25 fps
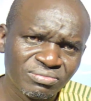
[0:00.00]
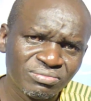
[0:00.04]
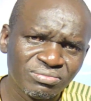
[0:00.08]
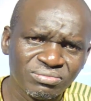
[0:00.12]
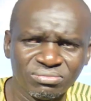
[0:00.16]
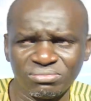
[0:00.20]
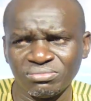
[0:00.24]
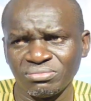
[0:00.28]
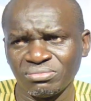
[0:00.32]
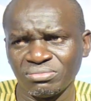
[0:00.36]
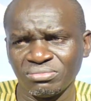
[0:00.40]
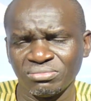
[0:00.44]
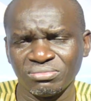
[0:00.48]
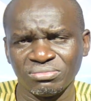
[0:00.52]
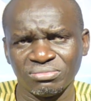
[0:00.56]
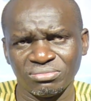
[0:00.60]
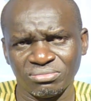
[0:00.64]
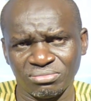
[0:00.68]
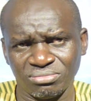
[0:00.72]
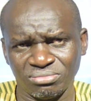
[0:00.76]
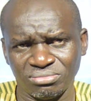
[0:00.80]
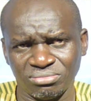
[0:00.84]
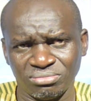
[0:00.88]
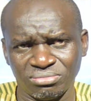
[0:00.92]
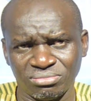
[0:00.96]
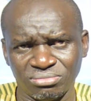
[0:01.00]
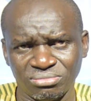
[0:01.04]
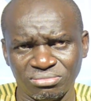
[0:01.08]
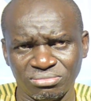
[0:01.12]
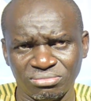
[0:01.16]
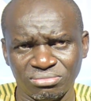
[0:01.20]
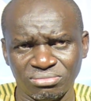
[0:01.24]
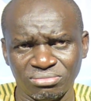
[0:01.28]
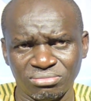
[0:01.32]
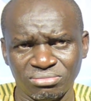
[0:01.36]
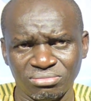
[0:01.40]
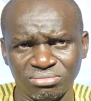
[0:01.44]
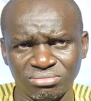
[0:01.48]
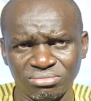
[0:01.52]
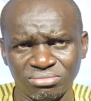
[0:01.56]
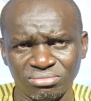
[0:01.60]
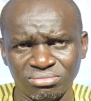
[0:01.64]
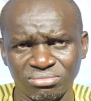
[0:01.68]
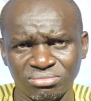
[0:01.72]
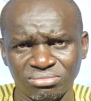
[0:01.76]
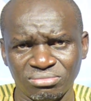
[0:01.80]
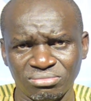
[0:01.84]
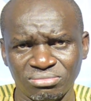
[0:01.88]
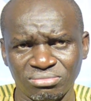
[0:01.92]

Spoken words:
Nobody speaks.